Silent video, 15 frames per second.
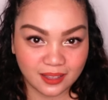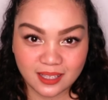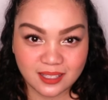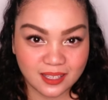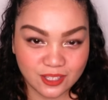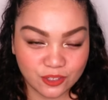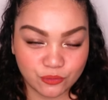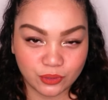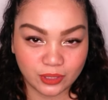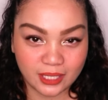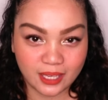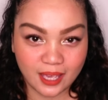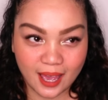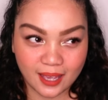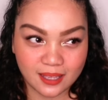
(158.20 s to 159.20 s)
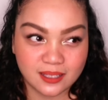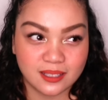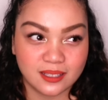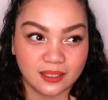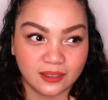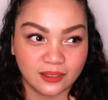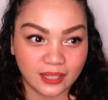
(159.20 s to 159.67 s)
isn't really
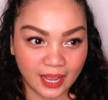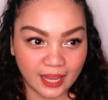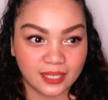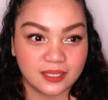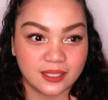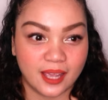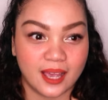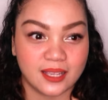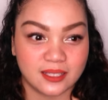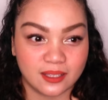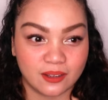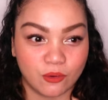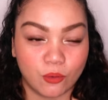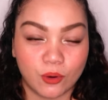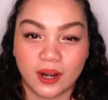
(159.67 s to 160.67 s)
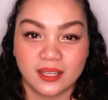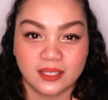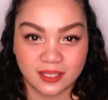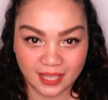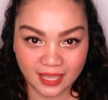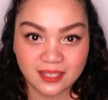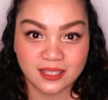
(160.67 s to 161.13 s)
as light as or a
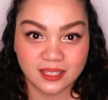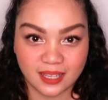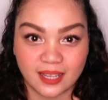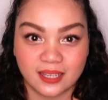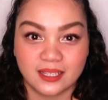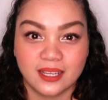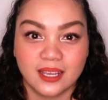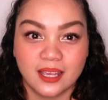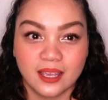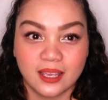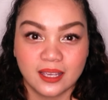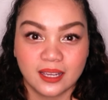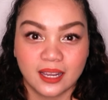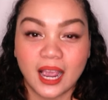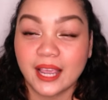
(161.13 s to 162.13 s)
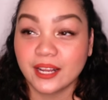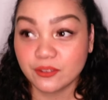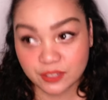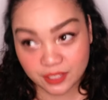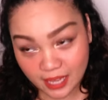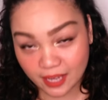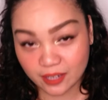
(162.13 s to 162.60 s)
skin scent kind of
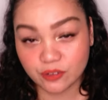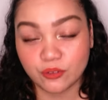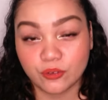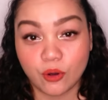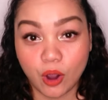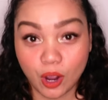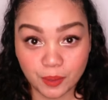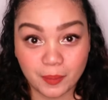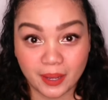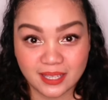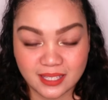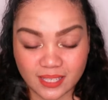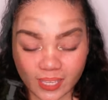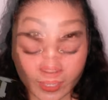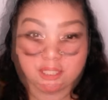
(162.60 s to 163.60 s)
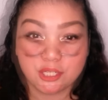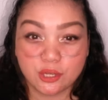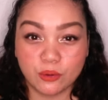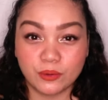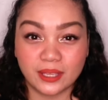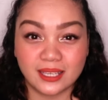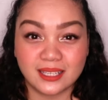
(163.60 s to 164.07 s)
scent on my skin. I don't really
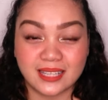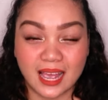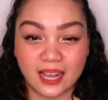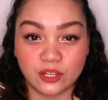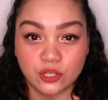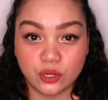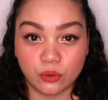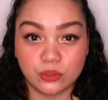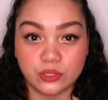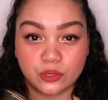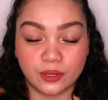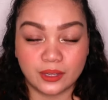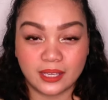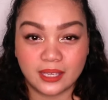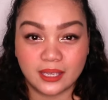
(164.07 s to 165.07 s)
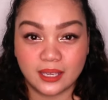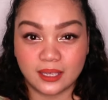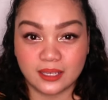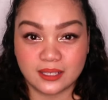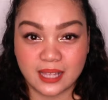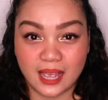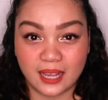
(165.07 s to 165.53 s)
know the exact notes or the
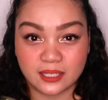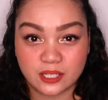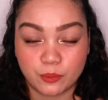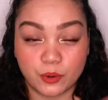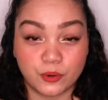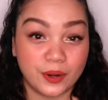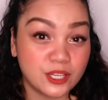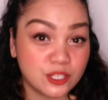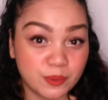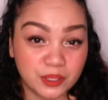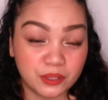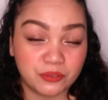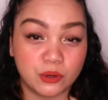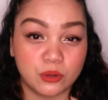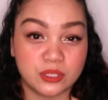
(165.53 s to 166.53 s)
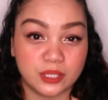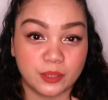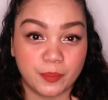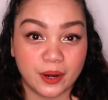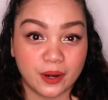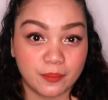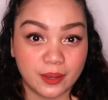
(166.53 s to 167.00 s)
exact arrangement of notes in the
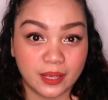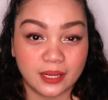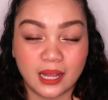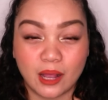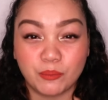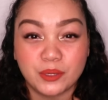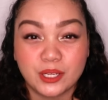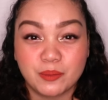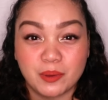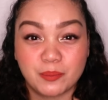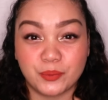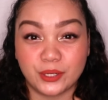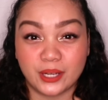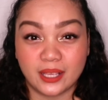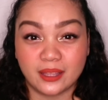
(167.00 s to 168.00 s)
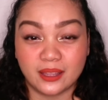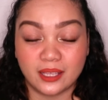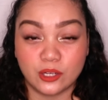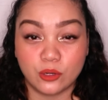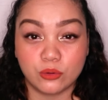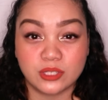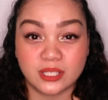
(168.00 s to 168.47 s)
pyramid. I'm gonna be putting the
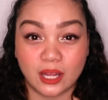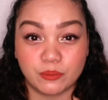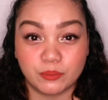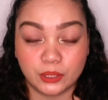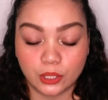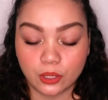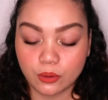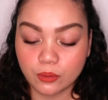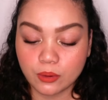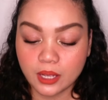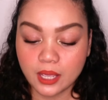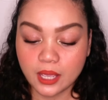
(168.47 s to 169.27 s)
notes down below.